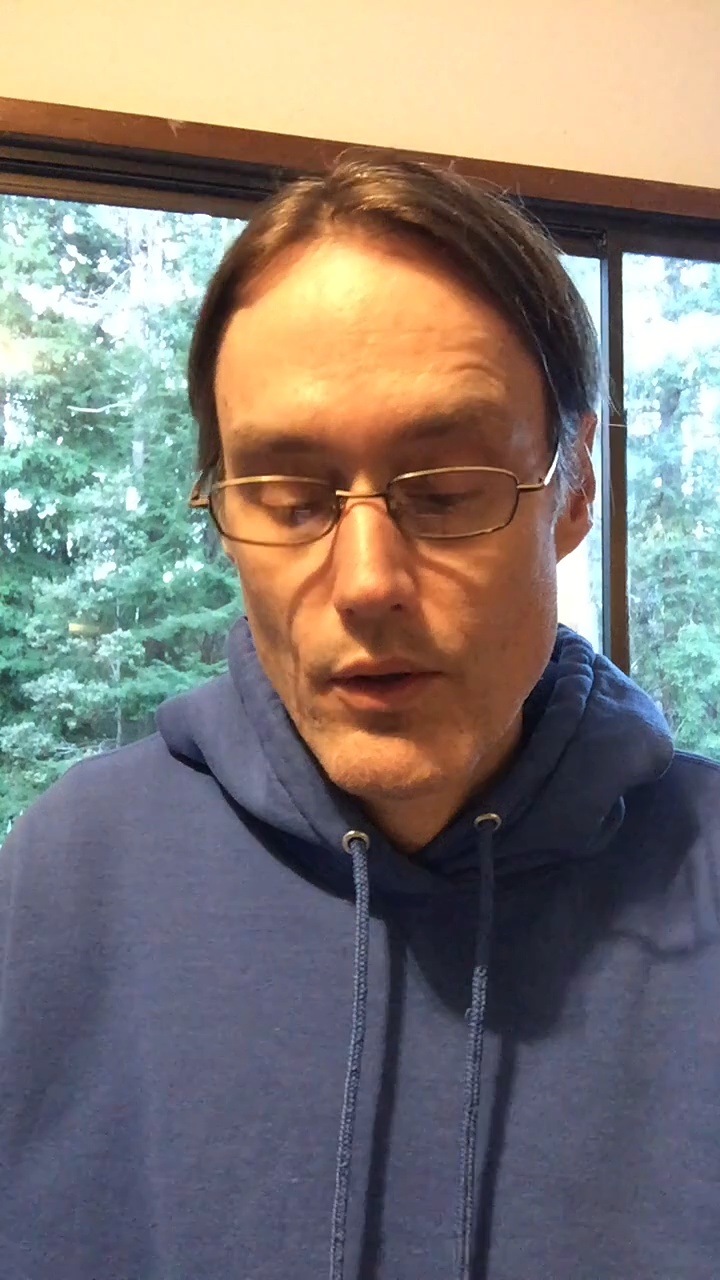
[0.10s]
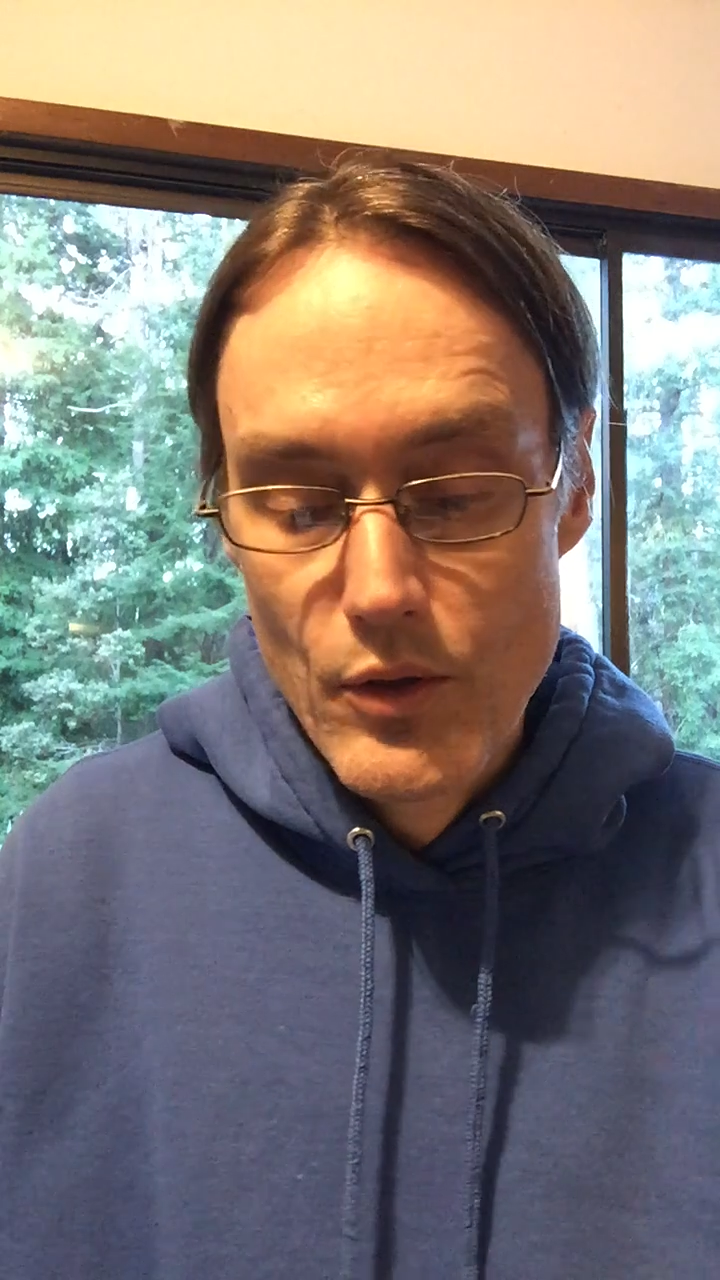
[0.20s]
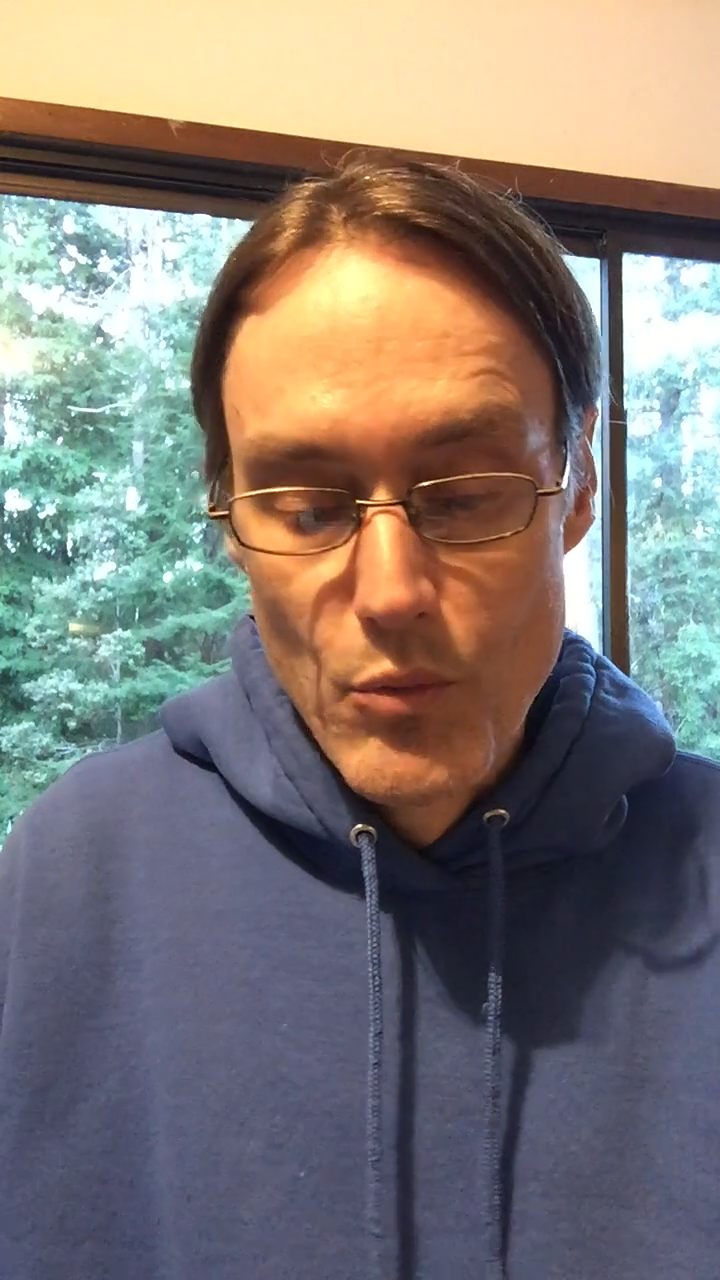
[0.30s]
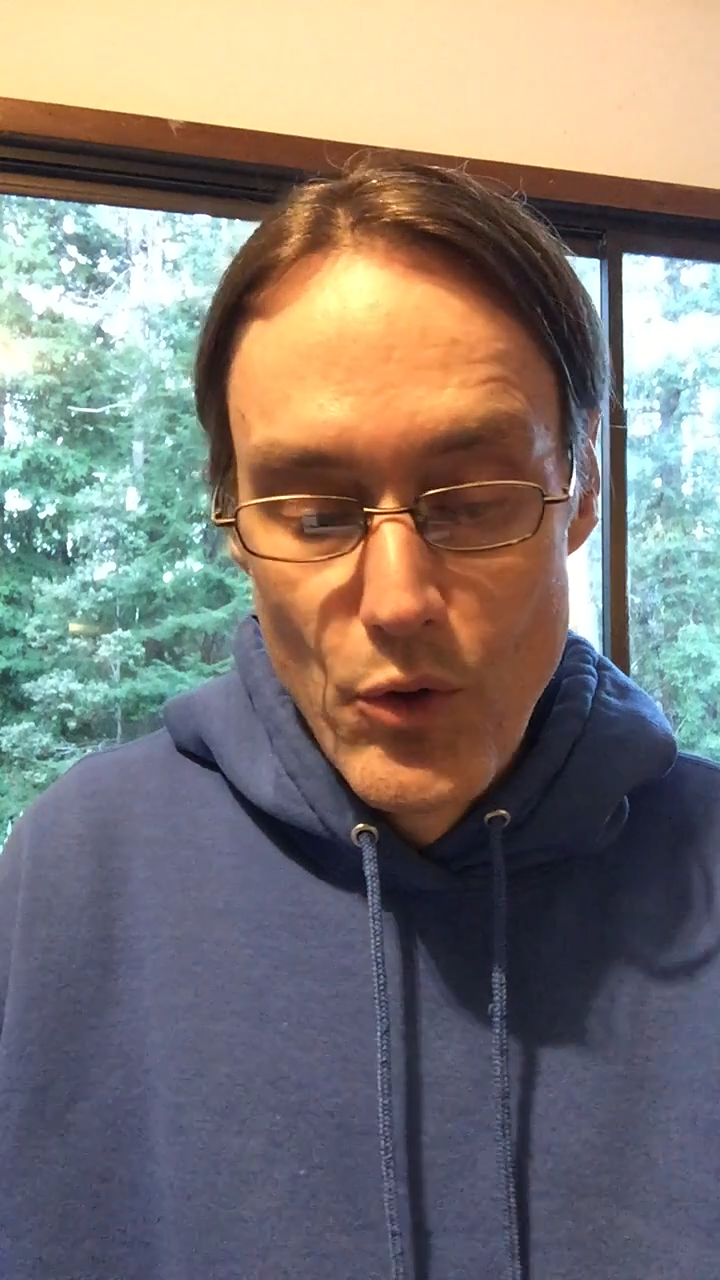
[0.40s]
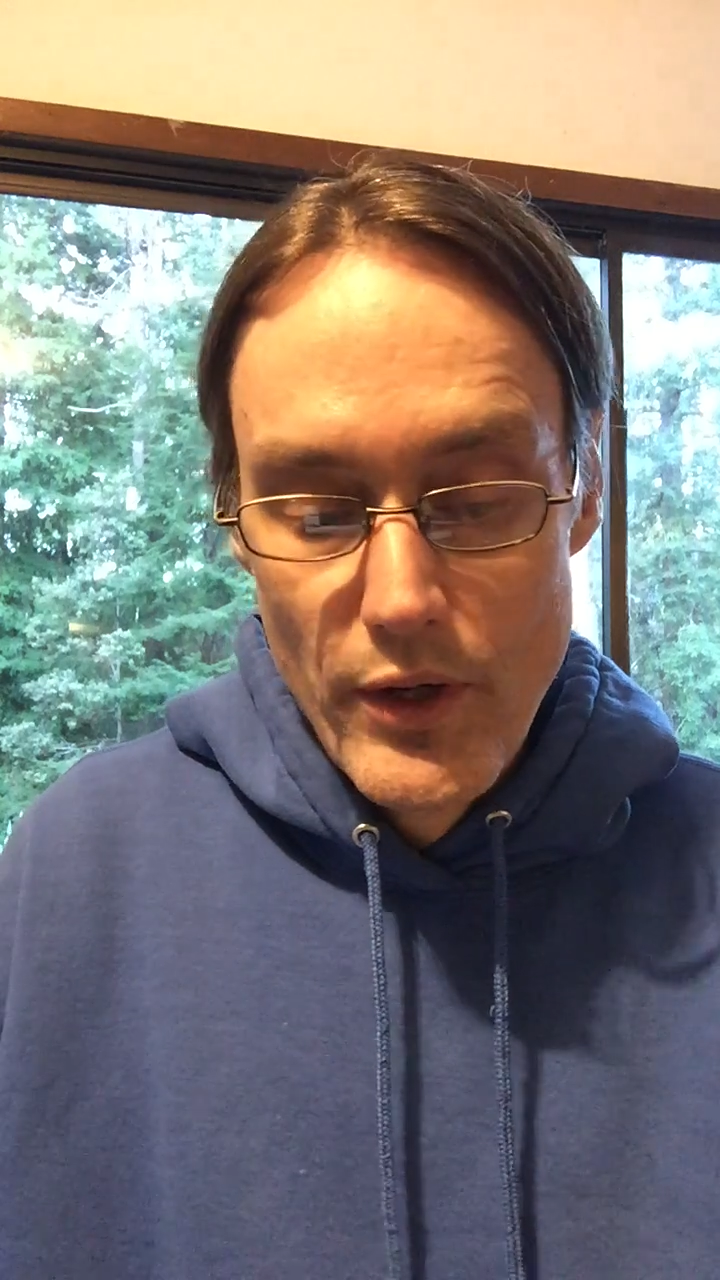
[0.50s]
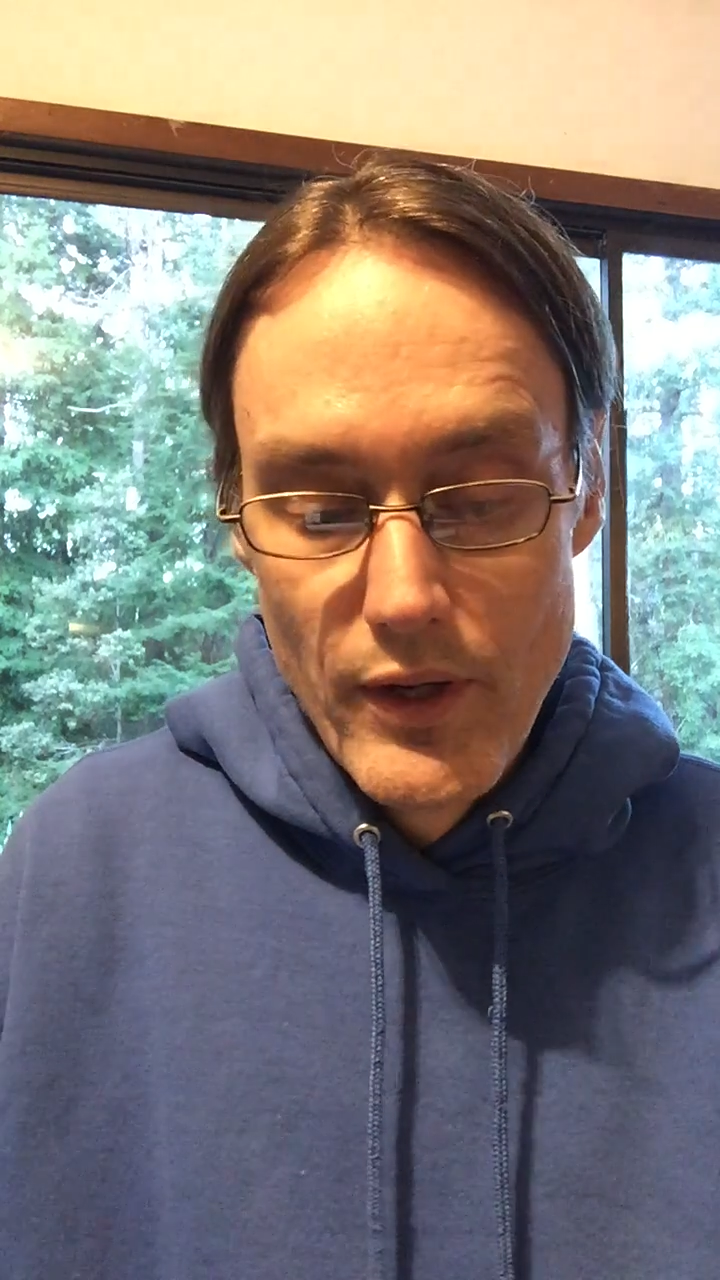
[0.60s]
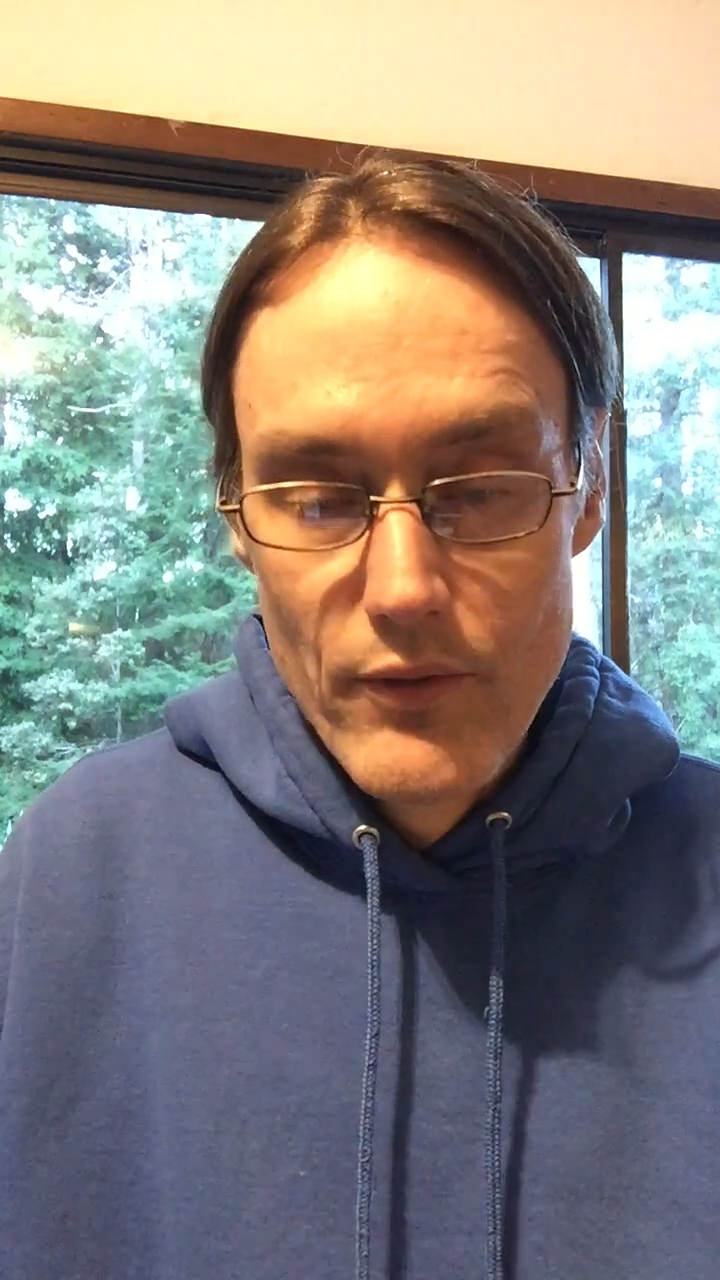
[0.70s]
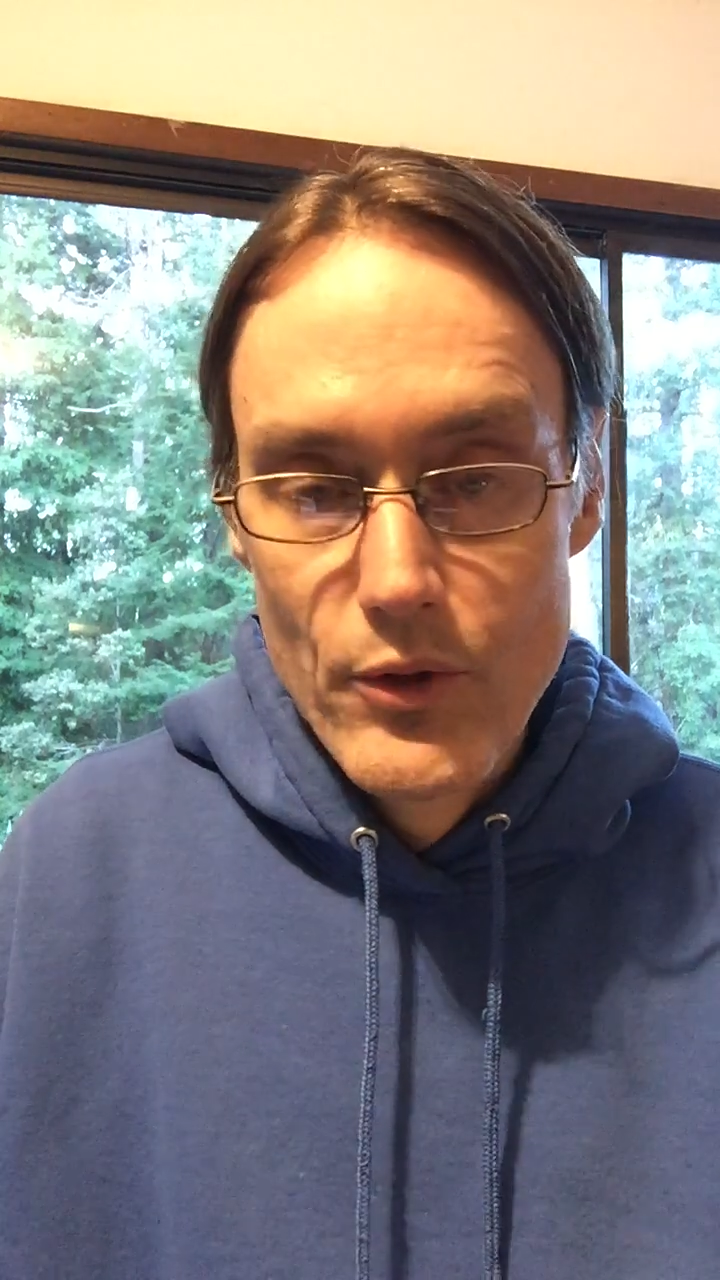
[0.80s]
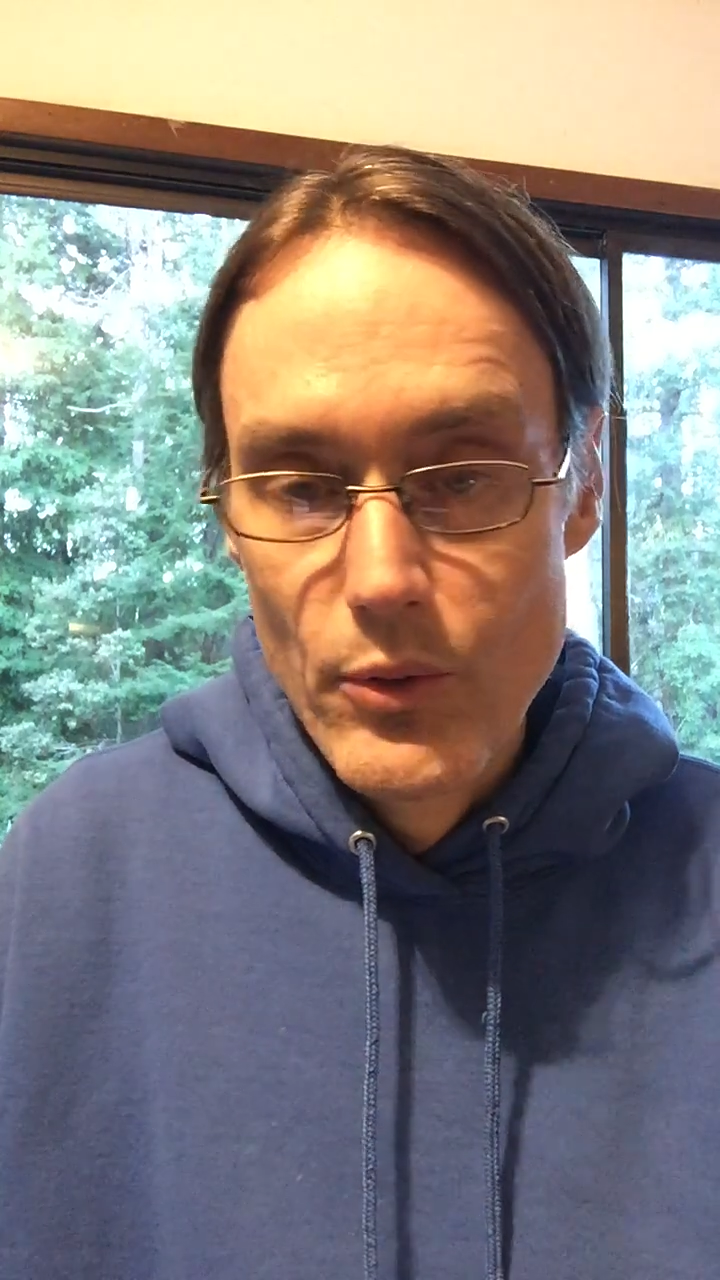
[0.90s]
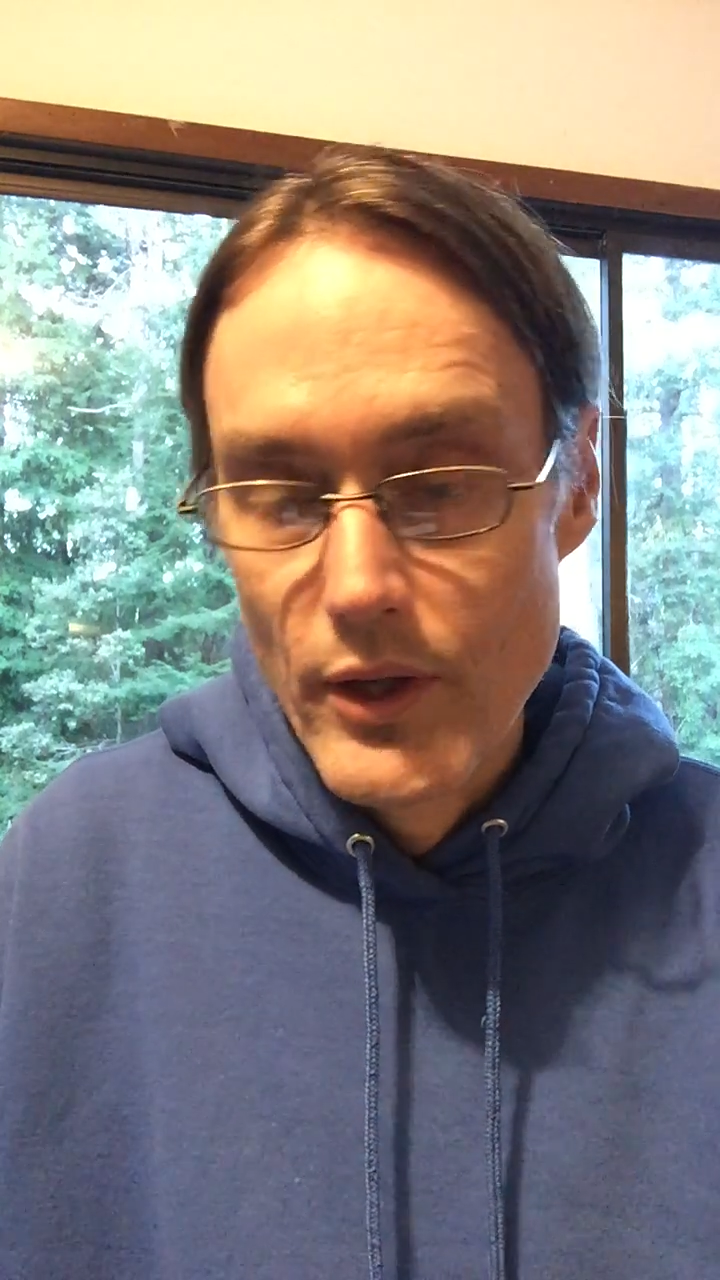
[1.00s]
Good morning,
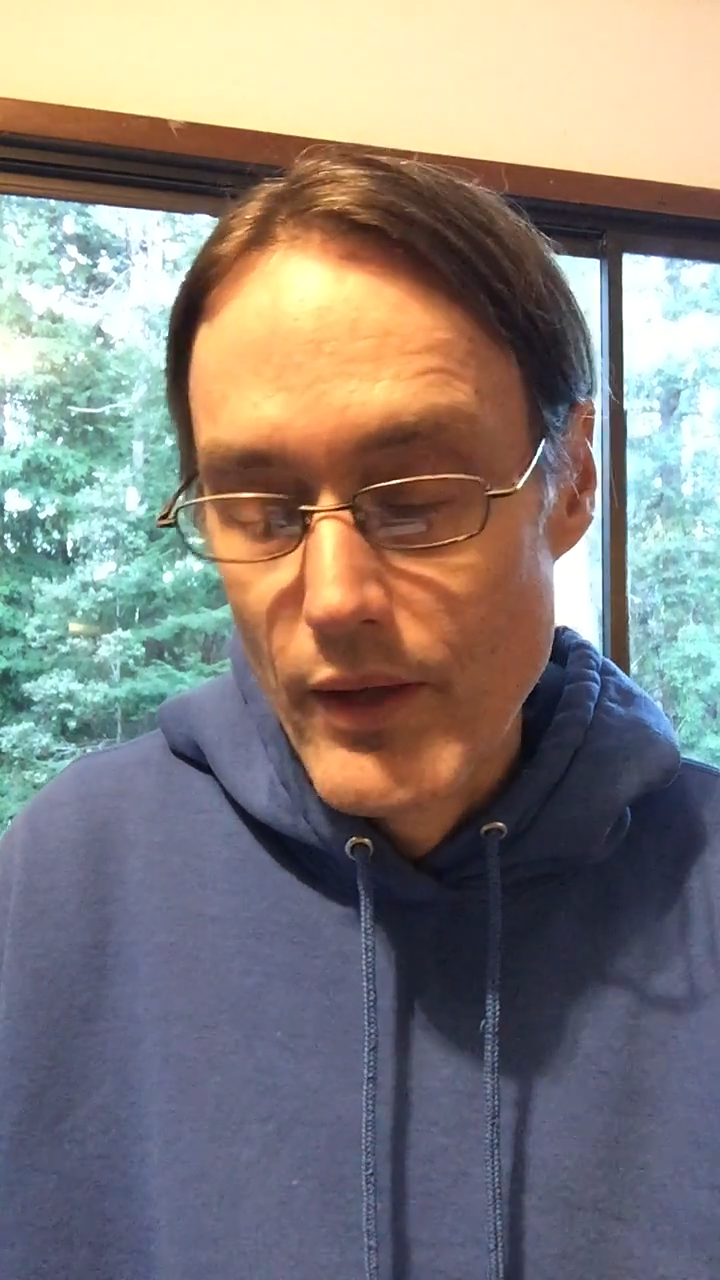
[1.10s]
everyone.